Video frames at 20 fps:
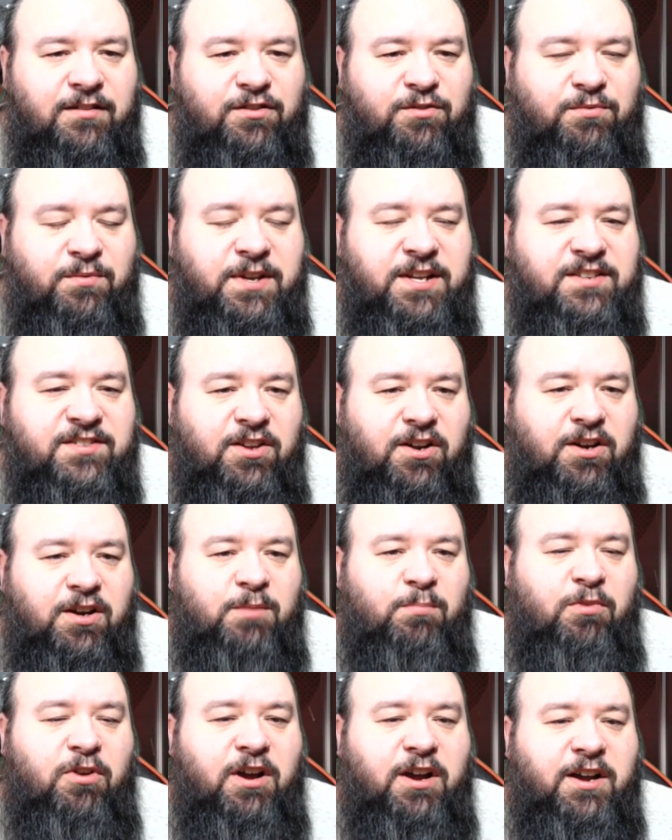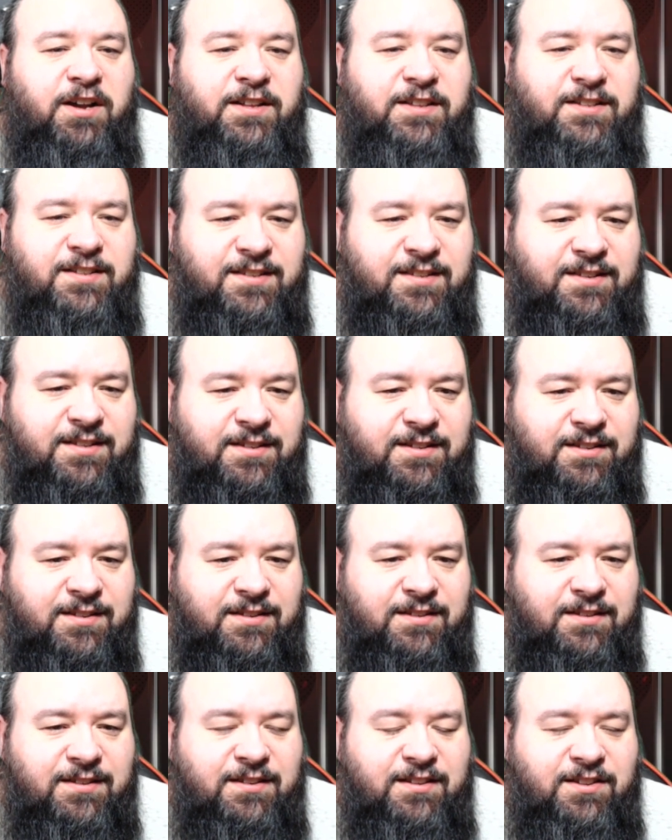three star bronze
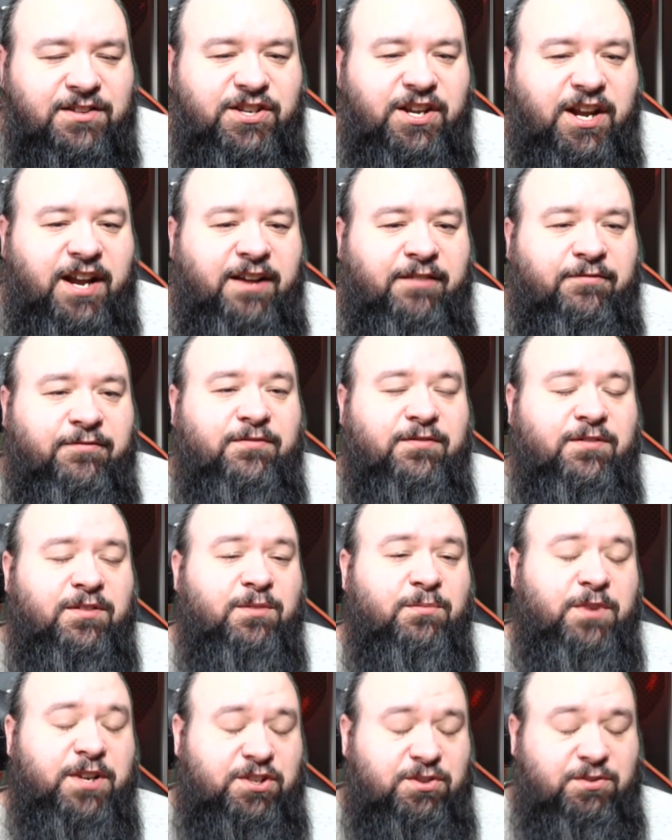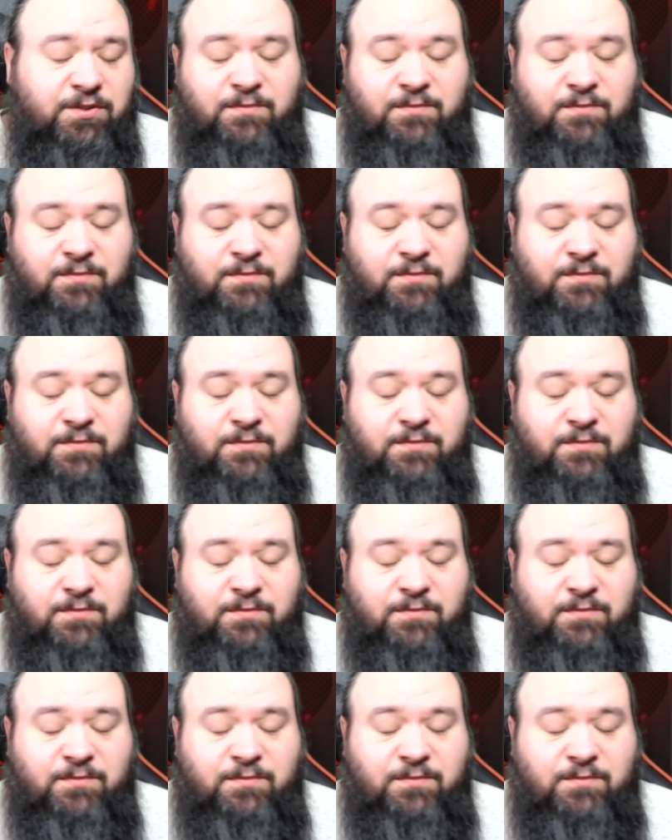Jeff, which